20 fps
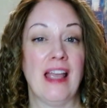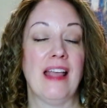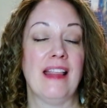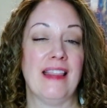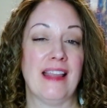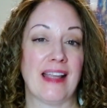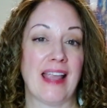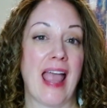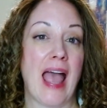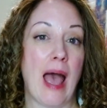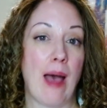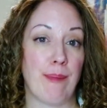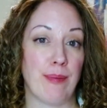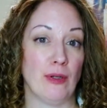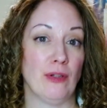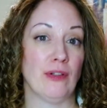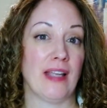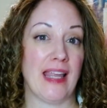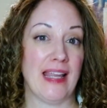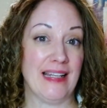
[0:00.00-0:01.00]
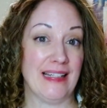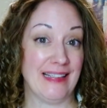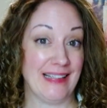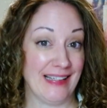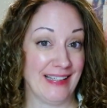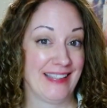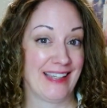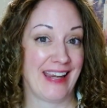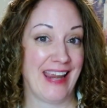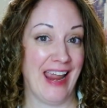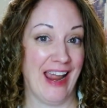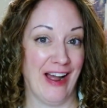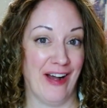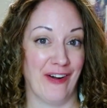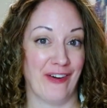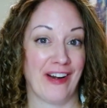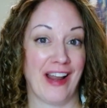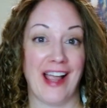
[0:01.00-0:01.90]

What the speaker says: the capital gain discount.